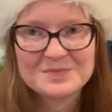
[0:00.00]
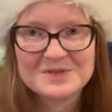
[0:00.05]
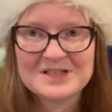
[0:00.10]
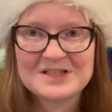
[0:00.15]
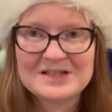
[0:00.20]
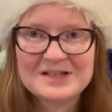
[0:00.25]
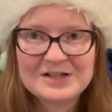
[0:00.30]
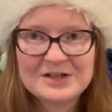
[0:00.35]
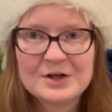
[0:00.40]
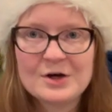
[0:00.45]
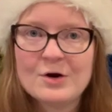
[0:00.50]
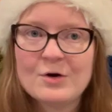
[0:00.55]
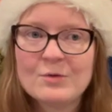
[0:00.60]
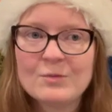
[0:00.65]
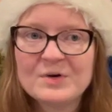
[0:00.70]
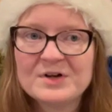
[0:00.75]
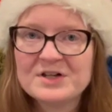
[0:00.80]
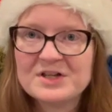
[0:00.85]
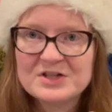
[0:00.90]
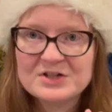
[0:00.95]
didn't know
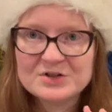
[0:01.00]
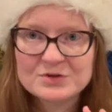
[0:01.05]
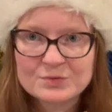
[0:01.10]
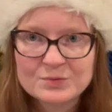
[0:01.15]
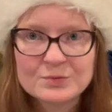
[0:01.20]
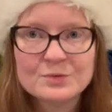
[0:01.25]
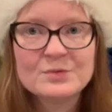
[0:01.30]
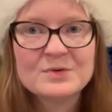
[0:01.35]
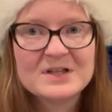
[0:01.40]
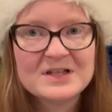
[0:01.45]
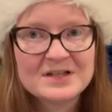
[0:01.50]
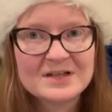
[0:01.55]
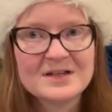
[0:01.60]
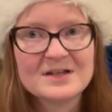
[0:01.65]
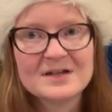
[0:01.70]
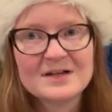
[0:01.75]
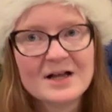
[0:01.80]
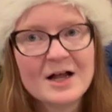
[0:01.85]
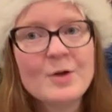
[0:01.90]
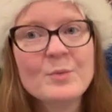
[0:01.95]
what he truly
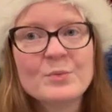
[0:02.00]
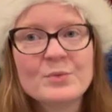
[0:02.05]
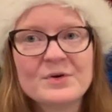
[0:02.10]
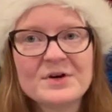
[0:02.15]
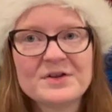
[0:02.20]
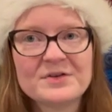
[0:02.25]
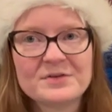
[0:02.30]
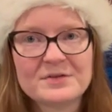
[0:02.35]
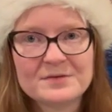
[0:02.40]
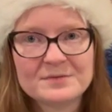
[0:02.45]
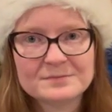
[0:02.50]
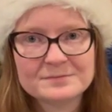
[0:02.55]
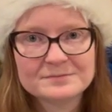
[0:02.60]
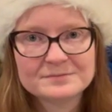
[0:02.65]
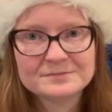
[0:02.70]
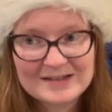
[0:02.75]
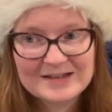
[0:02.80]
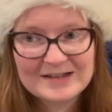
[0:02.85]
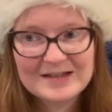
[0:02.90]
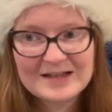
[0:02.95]
needed help with.
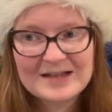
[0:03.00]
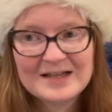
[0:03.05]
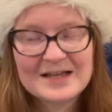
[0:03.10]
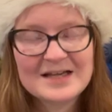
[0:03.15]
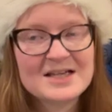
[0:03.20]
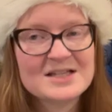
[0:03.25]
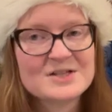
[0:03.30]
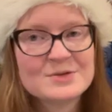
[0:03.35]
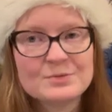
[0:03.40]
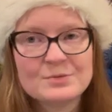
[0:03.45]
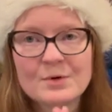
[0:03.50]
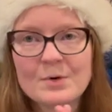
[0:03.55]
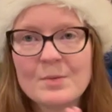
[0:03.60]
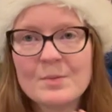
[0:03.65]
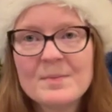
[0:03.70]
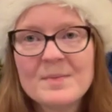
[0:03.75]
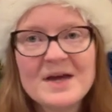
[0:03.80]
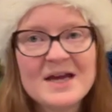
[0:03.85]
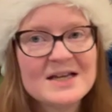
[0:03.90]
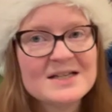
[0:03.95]
It's
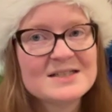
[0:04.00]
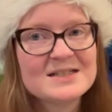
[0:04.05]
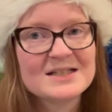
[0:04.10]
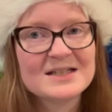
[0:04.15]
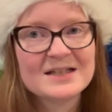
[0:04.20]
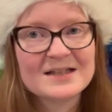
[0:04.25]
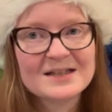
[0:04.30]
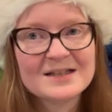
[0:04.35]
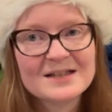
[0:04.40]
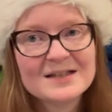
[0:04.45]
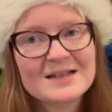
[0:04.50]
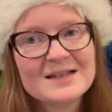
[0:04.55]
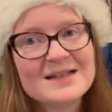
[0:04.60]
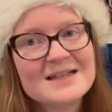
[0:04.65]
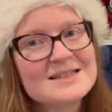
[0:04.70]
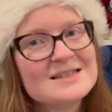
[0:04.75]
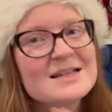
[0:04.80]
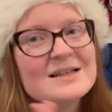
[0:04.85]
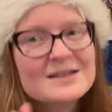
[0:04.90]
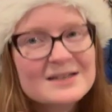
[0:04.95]
romantic.
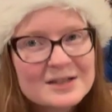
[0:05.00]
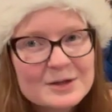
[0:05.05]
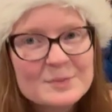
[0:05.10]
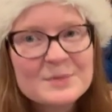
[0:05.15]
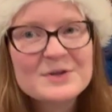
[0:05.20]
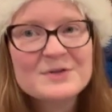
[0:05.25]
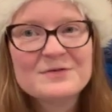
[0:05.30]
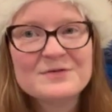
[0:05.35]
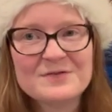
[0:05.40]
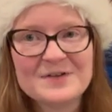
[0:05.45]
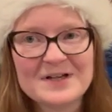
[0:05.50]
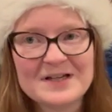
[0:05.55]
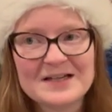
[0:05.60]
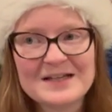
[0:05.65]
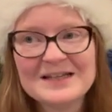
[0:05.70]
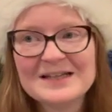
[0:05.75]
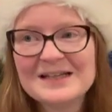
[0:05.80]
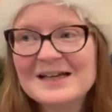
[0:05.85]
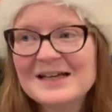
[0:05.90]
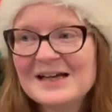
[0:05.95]
It's a little bit
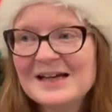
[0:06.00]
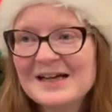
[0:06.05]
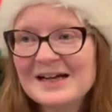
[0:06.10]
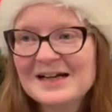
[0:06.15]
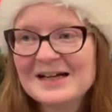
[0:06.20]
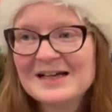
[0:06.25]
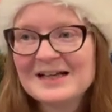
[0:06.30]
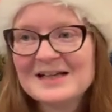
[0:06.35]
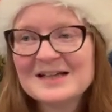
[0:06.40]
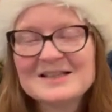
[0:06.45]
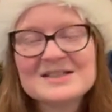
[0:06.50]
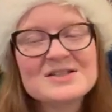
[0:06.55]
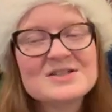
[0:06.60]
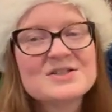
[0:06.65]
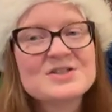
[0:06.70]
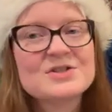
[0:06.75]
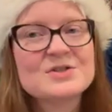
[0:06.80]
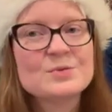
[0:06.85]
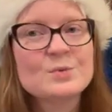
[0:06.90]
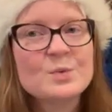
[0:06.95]
funny. It's
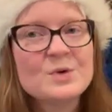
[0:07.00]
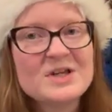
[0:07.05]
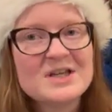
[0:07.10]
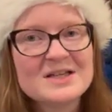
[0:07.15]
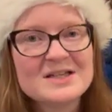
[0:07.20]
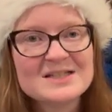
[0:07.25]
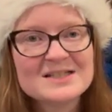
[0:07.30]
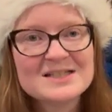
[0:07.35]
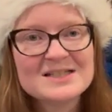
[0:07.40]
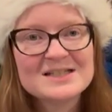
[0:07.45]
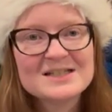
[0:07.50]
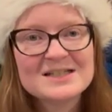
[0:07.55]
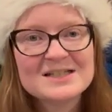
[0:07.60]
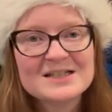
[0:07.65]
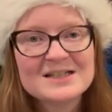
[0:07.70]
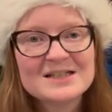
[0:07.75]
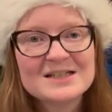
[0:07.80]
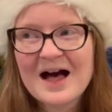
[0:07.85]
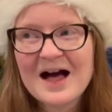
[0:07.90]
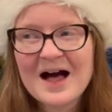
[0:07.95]
sweet.
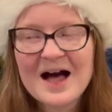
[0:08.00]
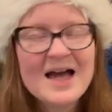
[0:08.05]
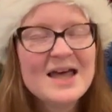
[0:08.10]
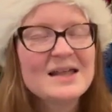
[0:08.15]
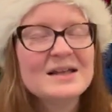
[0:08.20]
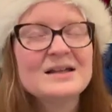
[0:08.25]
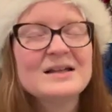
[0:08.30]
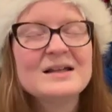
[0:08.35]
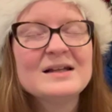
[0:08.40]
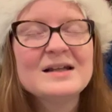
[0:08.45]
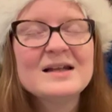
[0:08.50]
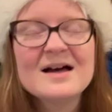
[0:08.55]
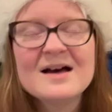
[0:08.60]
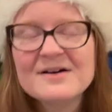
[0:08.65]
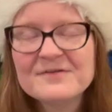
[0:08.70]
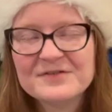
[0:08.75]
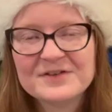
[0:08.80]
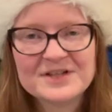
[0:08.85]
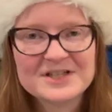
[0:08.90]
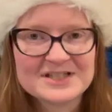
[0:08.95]
I
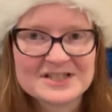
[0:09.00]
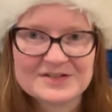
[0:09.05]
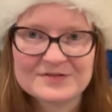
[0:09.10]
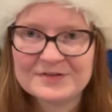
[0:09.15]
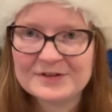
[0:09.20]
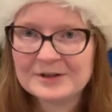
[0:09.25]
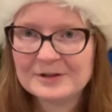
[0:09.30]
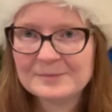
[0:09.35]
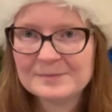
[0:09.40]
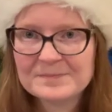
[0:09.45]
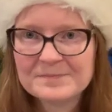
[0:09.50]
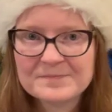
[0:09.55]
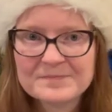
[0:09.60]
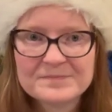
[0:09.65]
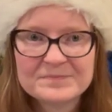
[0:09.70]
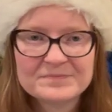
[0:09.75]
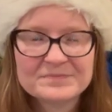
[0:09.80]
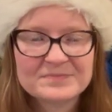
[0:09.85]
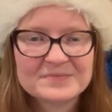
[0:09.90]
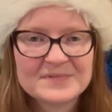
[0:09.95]
love this film.
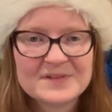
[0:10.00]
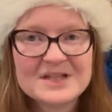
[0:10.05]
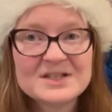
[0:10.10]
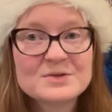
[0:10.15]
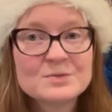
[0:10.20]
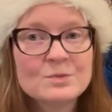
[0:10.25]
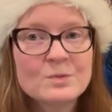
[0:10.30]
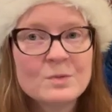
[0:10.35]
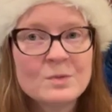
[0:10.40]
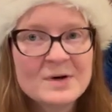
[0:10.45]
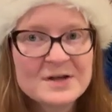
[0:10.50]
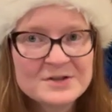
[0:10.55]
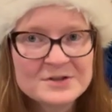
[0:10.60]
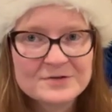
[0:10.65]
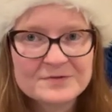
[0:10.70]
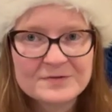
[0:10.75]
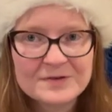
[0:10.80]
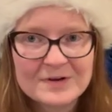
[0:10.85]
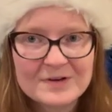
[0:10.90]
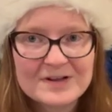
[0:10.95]
It's
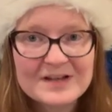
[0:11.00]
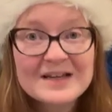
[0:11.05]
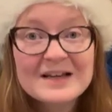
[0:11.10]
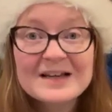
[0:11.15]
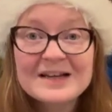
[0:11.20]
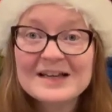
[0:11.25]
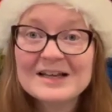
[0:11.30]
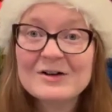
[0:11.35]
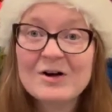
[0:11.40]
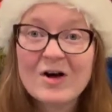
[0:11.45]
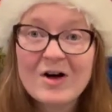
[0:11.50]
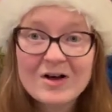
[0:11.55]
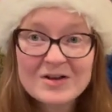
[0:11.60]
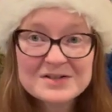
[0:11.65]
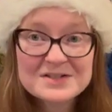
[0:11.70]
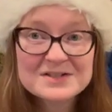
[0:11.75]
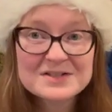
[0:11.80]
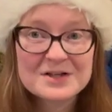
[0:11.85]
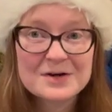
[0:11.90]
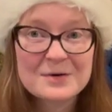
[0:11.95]
wonderful. It
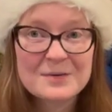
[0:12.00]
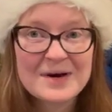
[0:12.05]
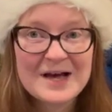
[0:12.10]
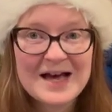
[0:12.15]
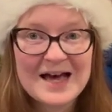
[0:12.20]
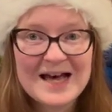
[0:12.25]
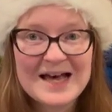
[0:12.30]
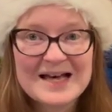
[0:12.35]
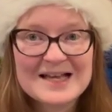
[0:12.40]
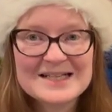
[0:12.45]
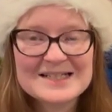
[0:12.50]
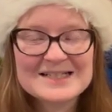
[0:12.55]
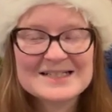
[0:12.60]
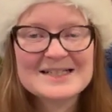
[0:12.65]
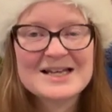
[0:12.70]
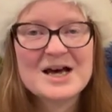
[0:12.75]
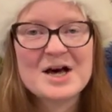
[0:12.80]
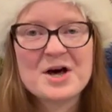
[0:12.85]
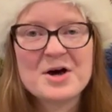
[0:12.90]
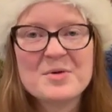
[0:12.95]
also
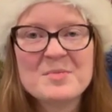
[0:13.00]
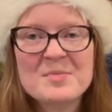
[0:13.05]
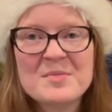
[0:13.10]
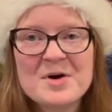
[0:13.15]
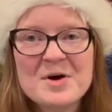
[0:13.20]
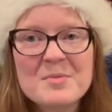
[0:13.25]
has um,